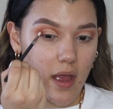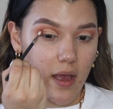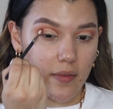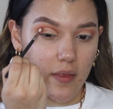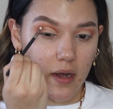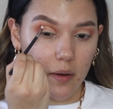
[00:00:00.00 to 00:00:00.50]

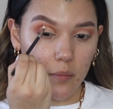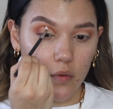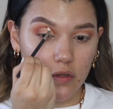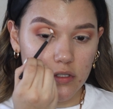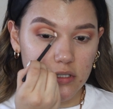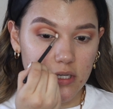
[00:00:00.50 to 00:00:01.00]
and then I'm
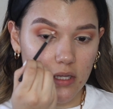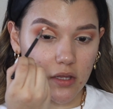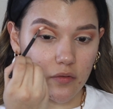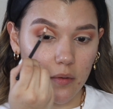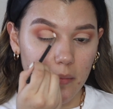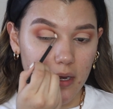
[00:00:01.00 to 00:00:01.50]
going to take
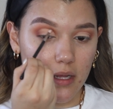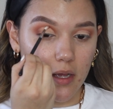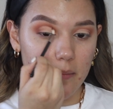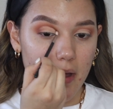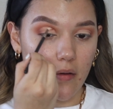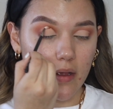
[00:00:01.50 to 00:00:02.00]
the remaining
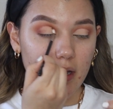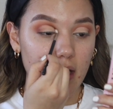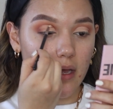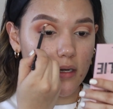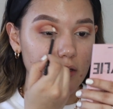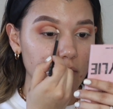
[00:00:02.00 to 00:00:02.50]
amount and
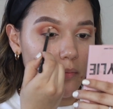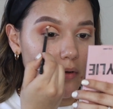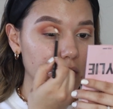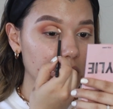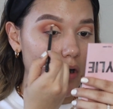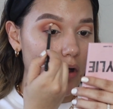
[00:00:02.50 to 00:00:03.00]
kind of
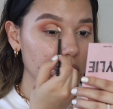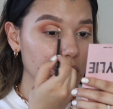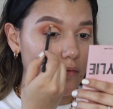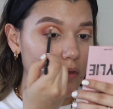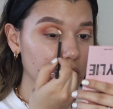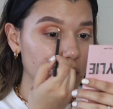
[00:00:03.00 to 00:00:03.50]
put it all
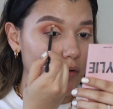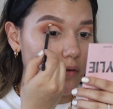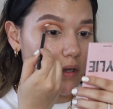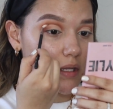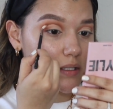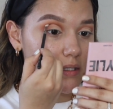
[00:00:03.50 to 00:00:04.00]
over the
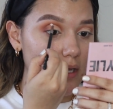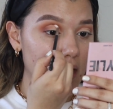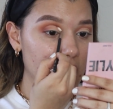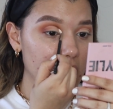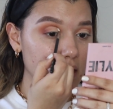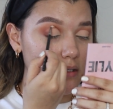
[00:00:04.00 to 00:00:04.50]
crease,
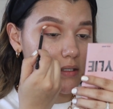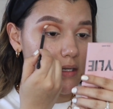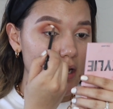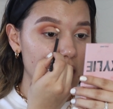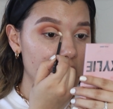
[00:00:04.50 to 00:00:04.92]
and